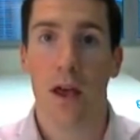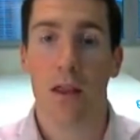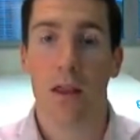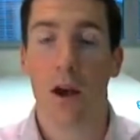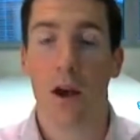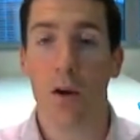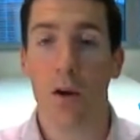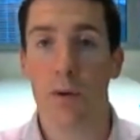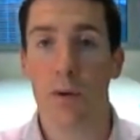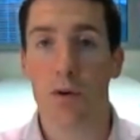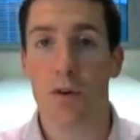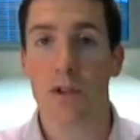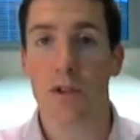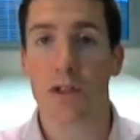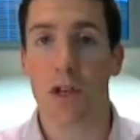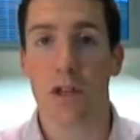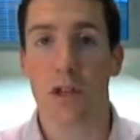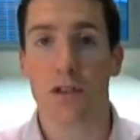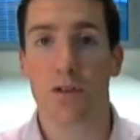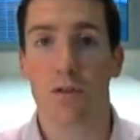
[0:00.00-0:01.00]
The home building
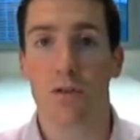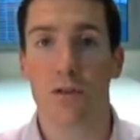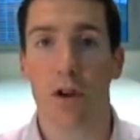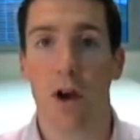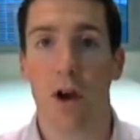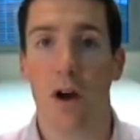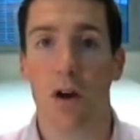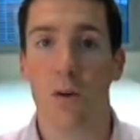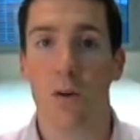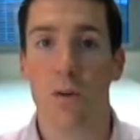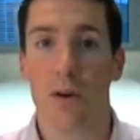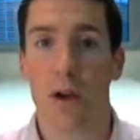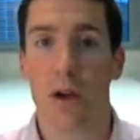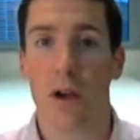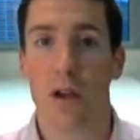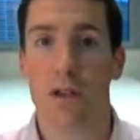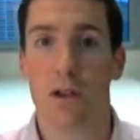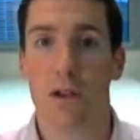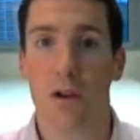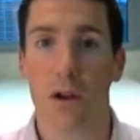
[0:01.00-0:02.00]
sector on the whole
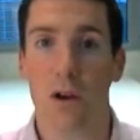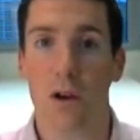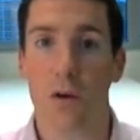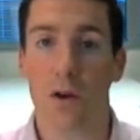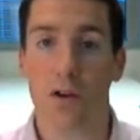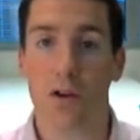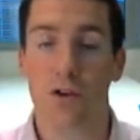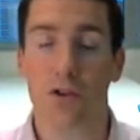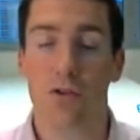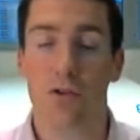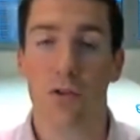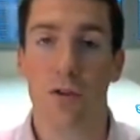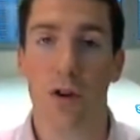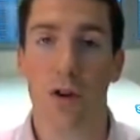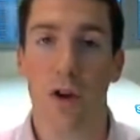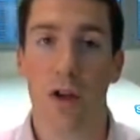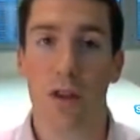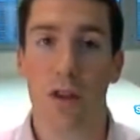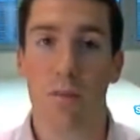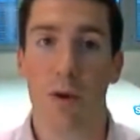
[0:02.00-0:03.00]
is looking quite
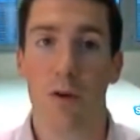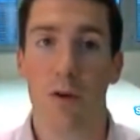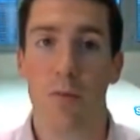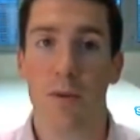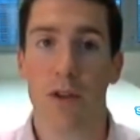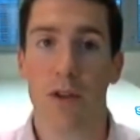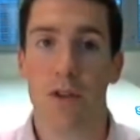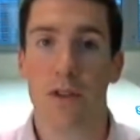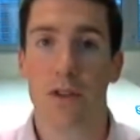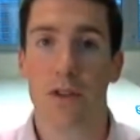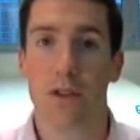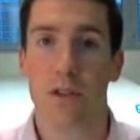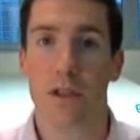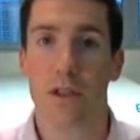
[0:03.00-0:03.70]
strong at the moment.